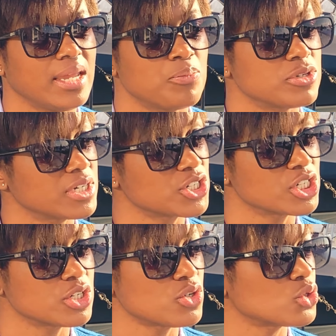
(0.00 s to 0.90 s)

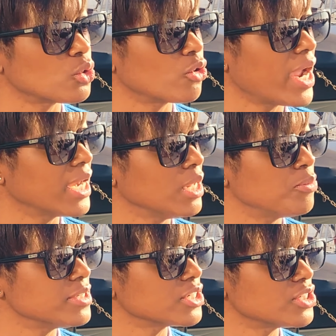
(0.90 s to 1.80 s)
predictions or any
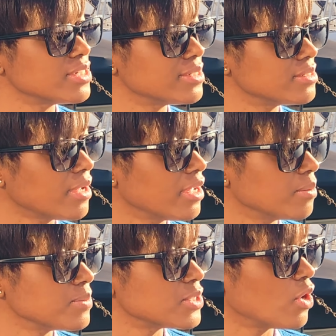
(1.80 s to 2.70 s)
predictions in
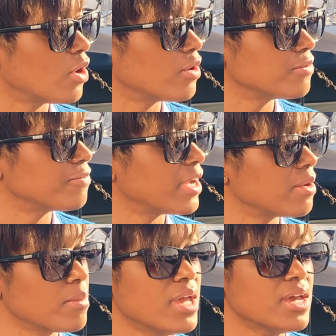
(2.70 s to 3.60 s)
terms of
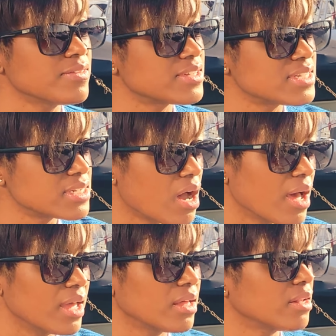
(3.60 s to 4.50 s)
um, the
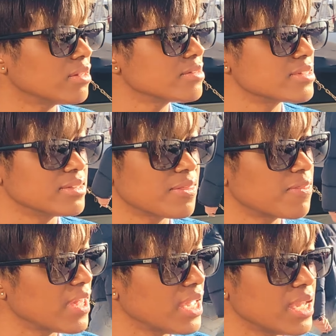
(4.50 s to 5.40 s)
styles and the
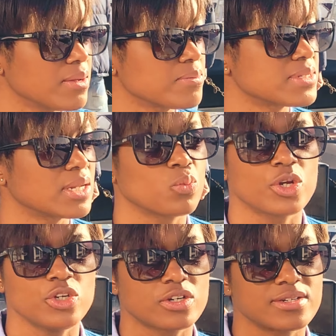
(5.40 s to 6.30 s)
themes and
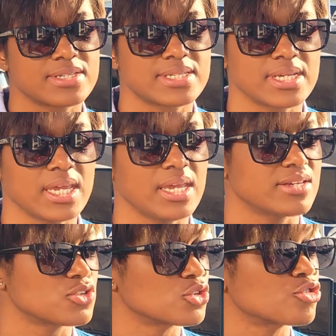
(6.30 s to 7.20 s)
what you can see
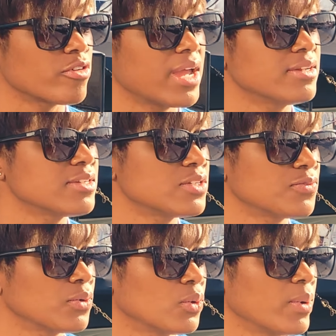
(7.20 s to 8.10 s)
as the trends
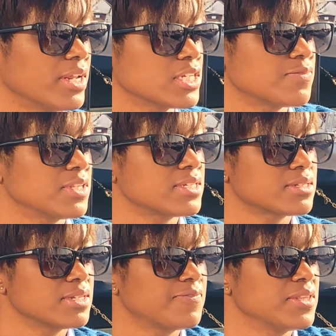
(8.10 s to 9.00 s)
for weddings for this
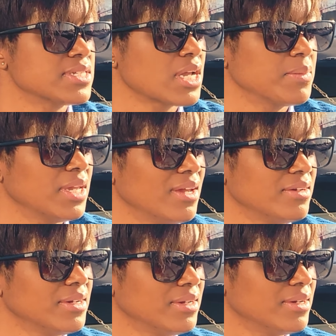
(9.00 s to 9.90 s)
for this coming year?
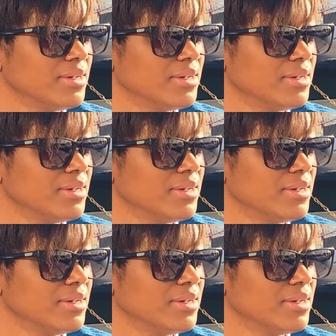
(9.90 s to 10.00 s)
Ooh,